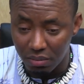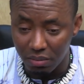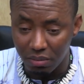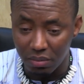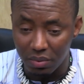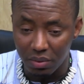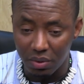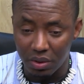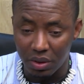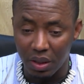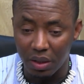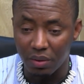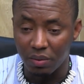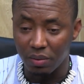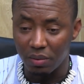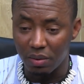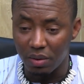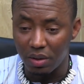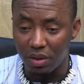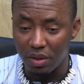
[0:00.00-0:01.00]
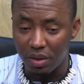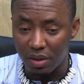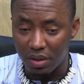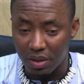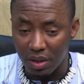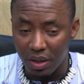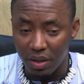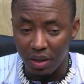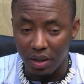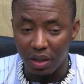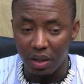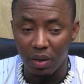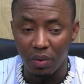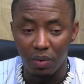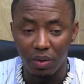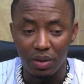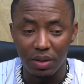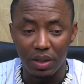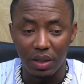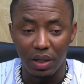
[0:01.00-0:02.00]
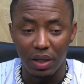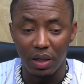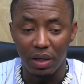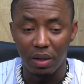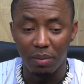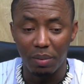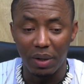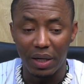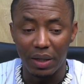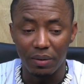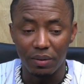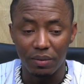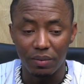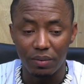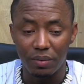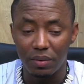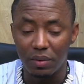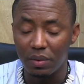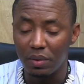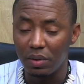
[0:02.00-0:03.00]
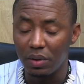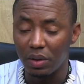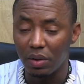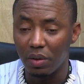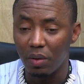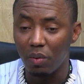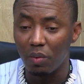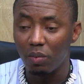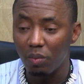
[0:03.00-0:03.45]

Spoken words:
Segun, Seriki, once again, about, to